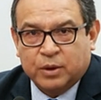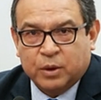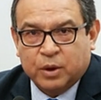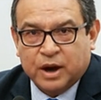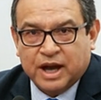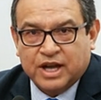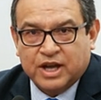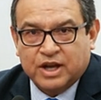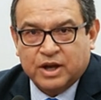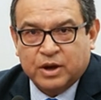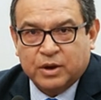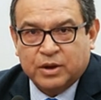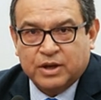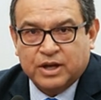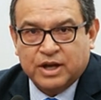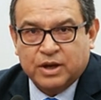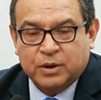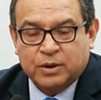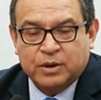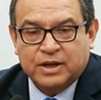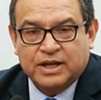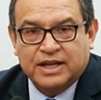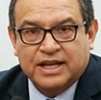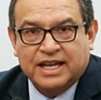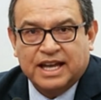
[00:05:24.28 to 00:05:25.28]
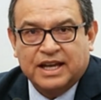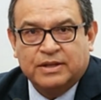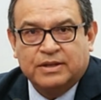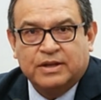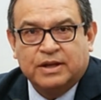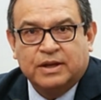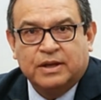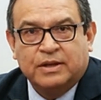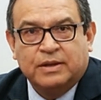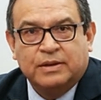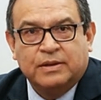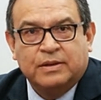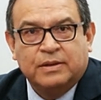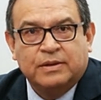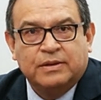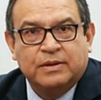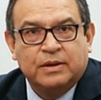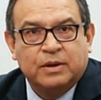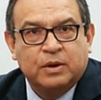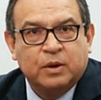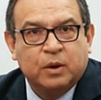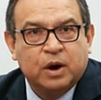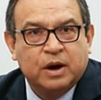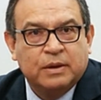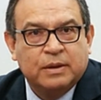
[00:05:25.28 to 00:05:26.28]
We choose to receive a
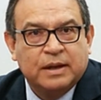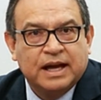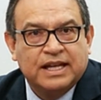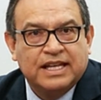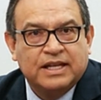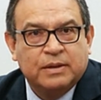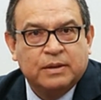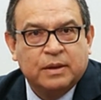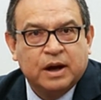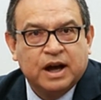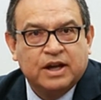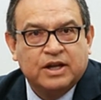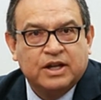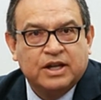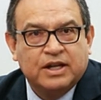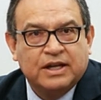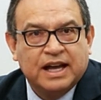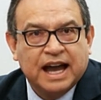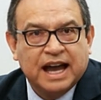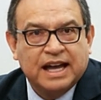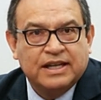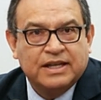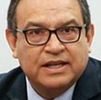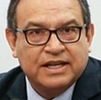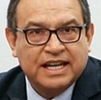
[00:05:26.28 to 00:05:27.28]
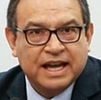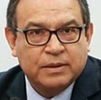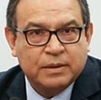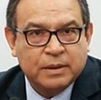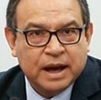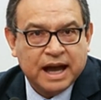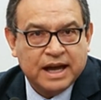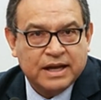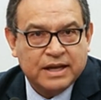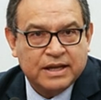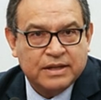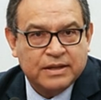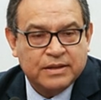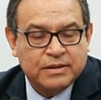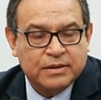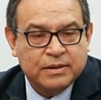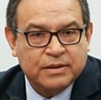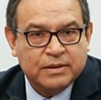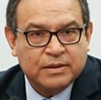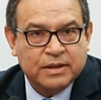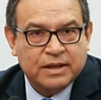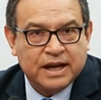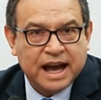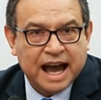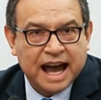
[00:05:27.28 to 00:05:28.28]
women's merchandise email
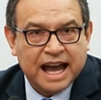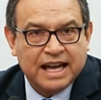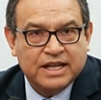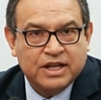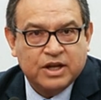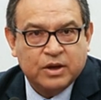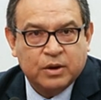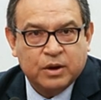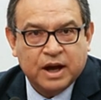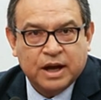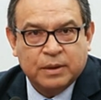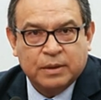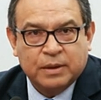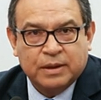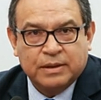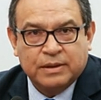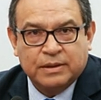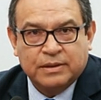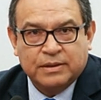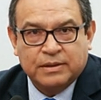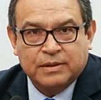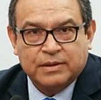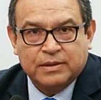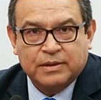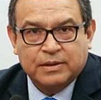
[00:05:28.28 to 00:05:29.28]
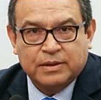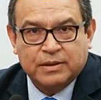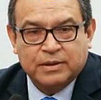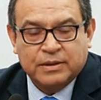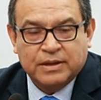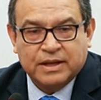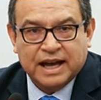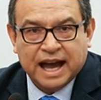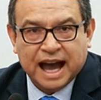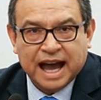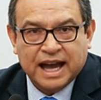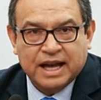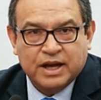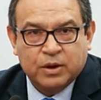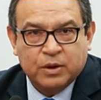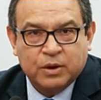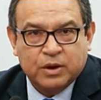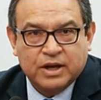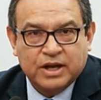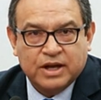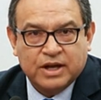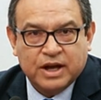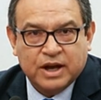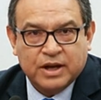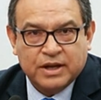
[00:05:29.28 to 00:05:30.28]
as treatment, and the
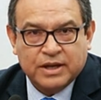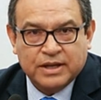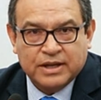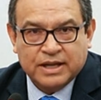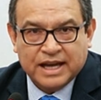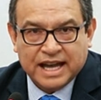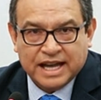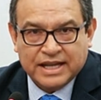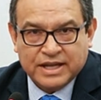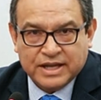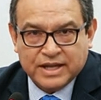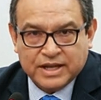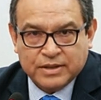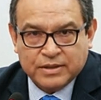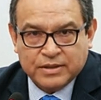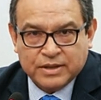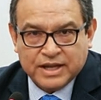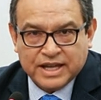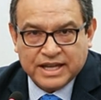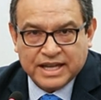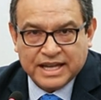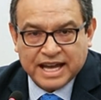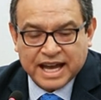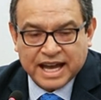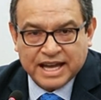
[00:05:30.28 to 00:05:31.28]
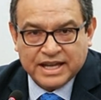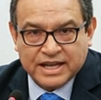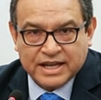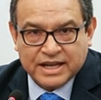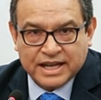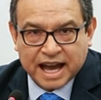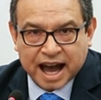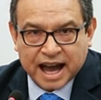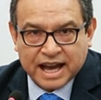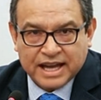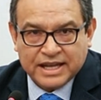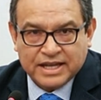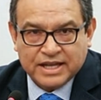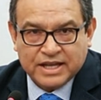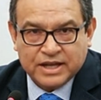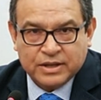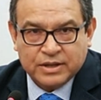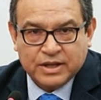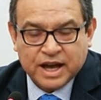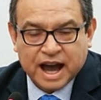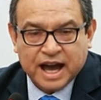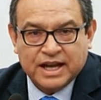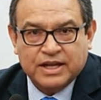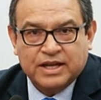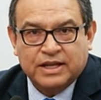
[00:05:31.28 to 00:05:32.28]
result is the visiting status
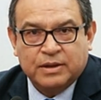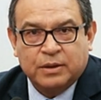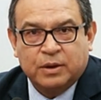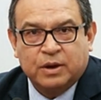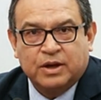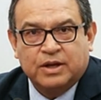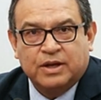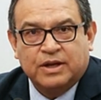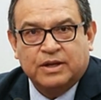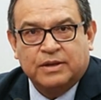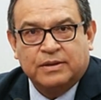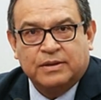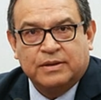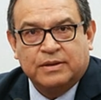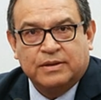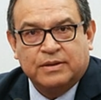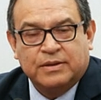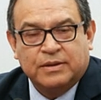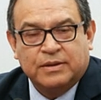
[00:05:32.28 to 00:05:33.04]
of customers.